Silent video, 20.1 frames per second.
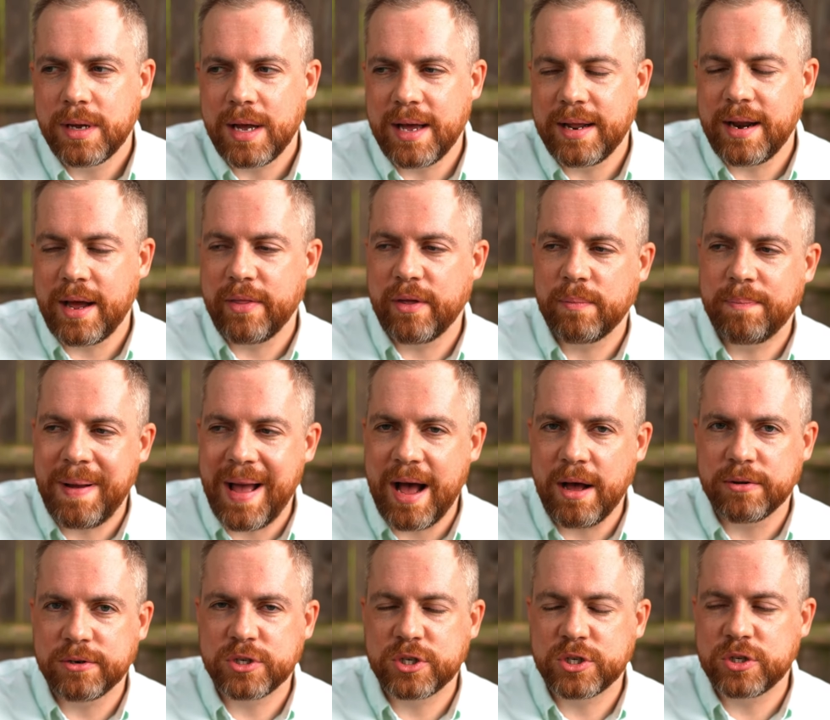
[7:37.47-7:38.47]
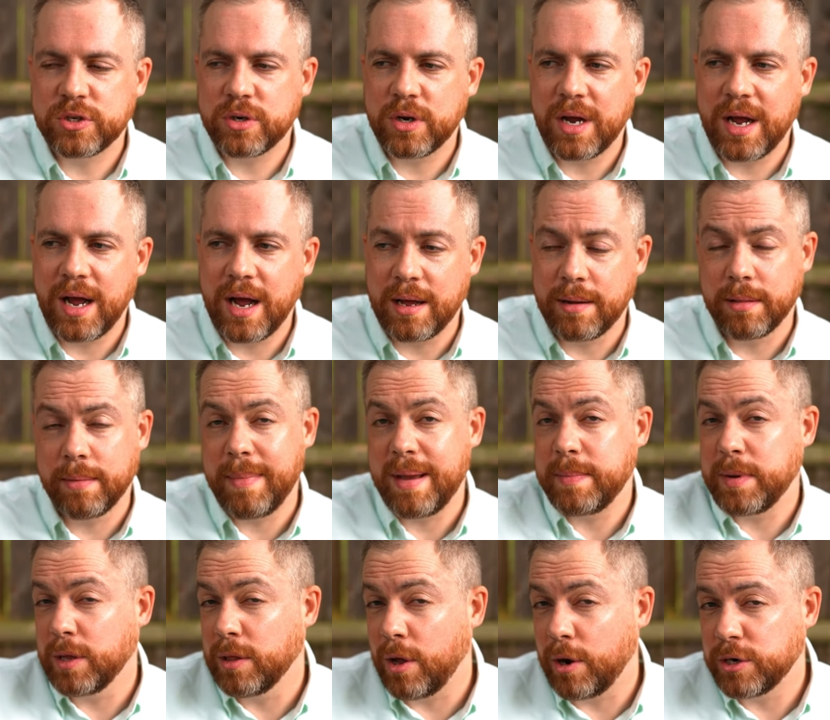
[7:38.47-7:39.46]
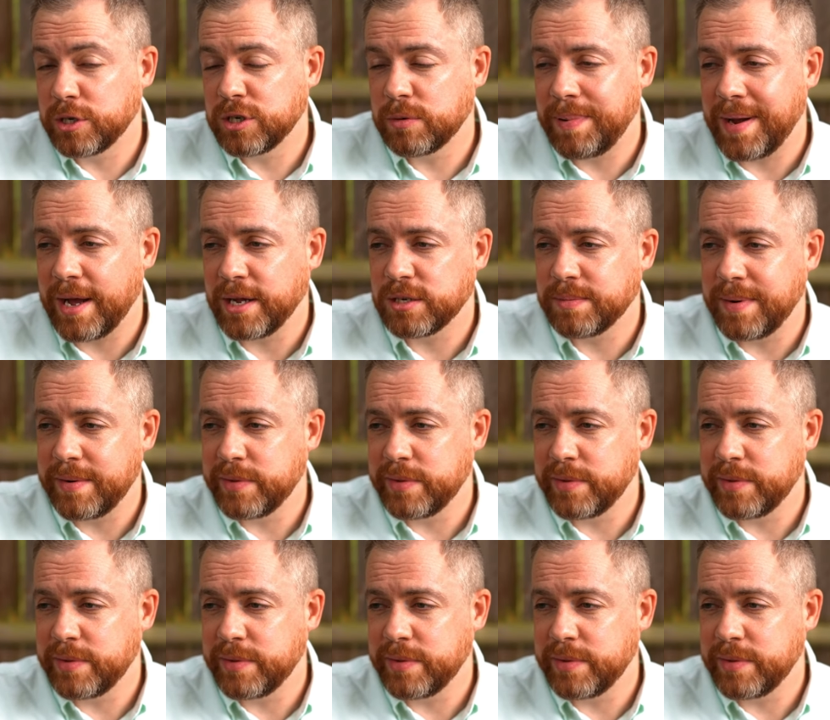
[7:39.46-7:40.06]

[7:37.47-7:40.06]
another pouch, uh, maybe a larger pouch,